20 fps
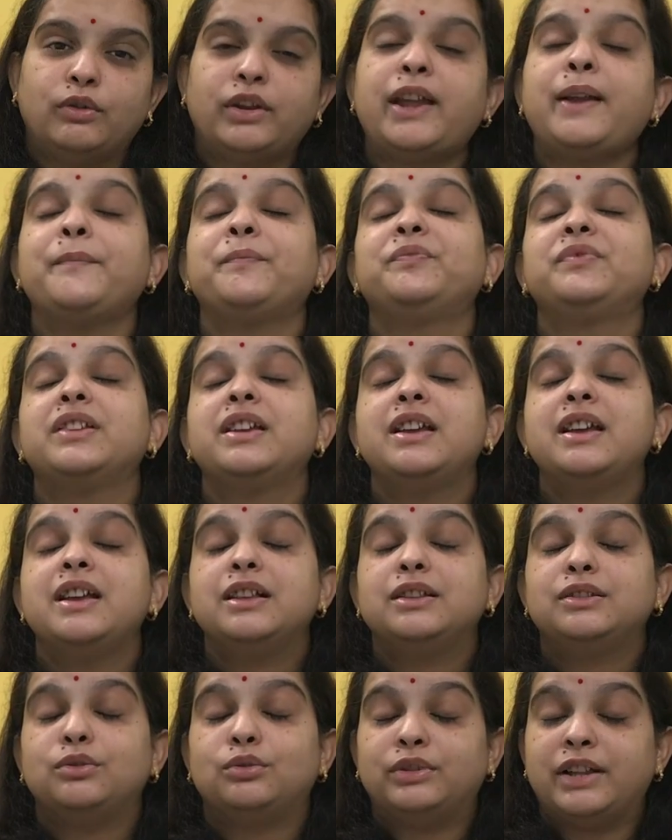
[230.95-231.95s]
Okay,
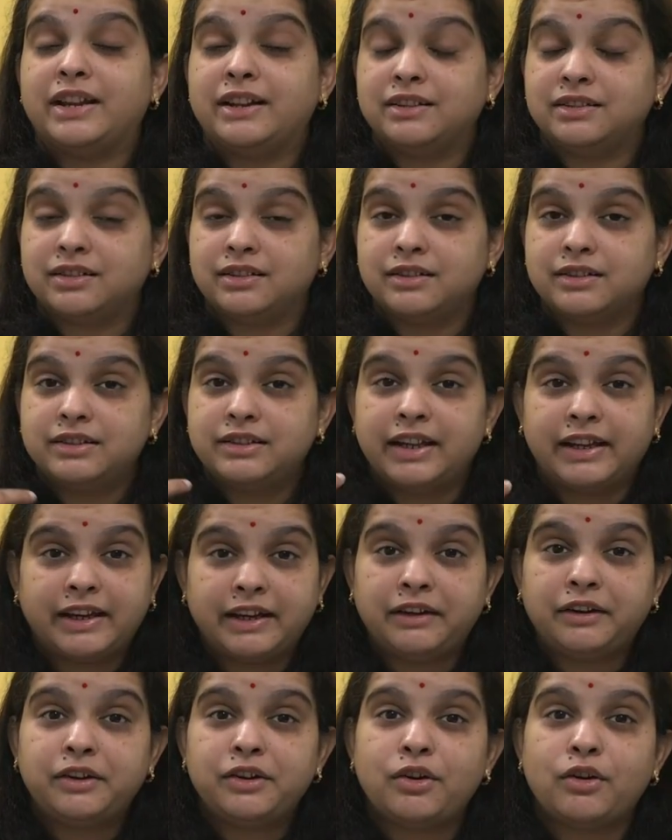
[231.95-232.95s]
so there is a
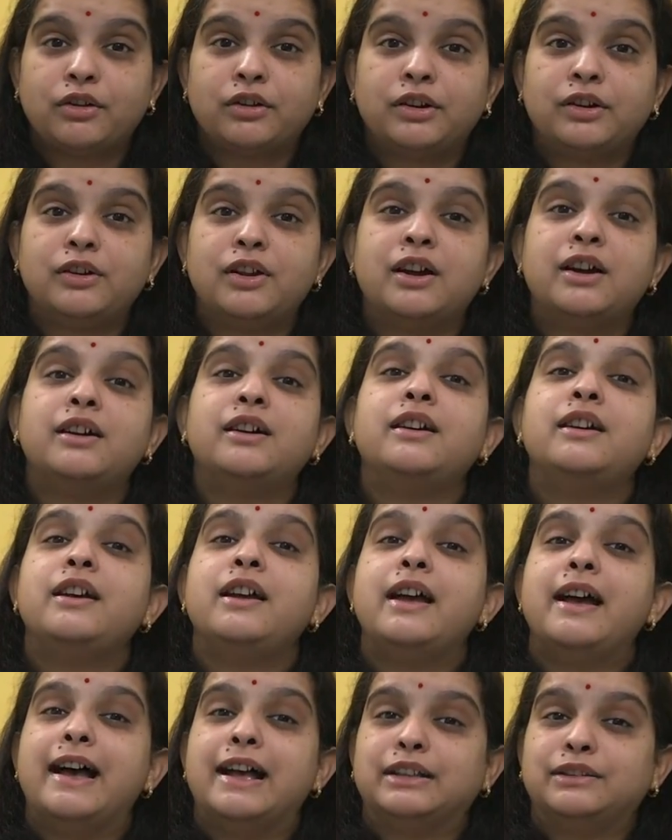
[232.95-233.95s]
secondary areola
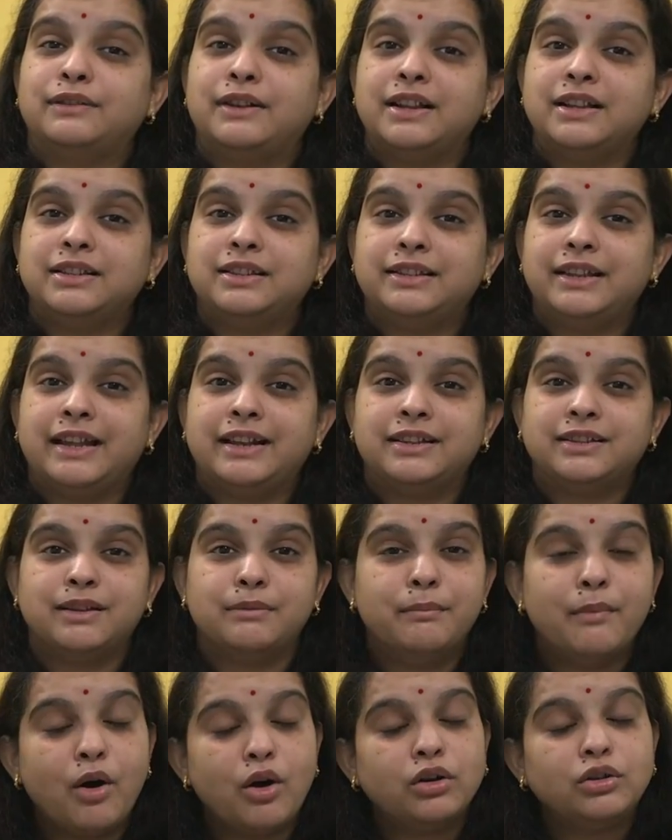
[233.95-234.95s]
as well as there is
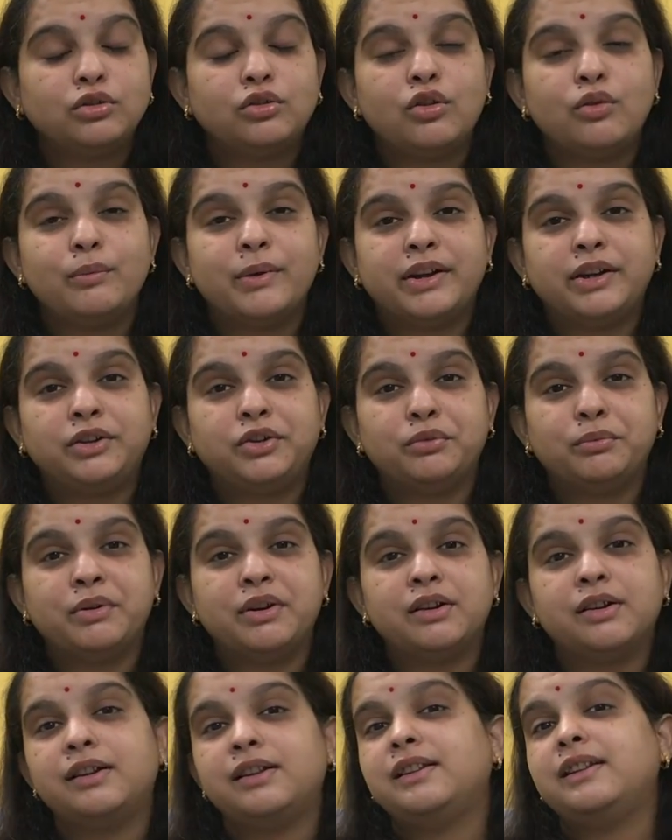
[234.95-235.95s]
a Montgomery
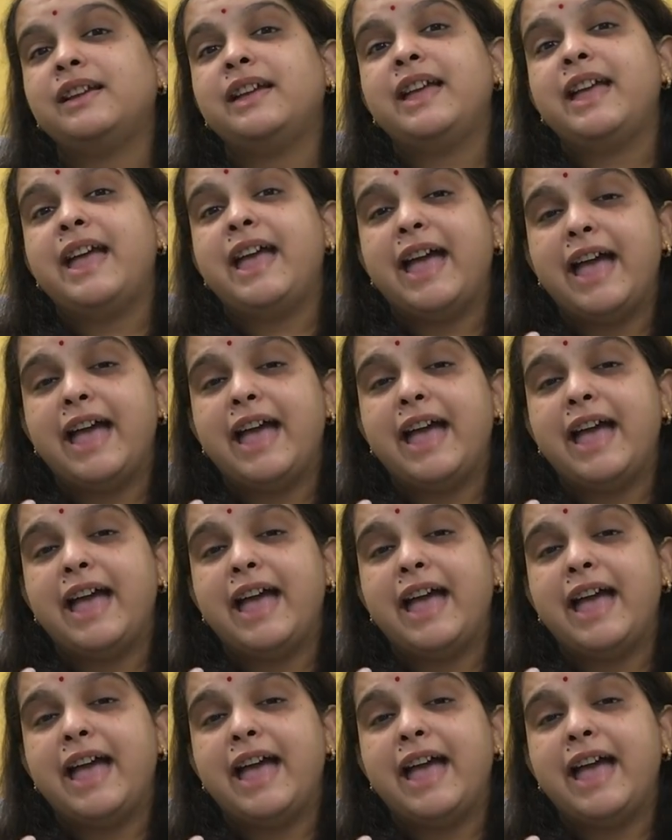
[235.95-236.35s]
tubercle,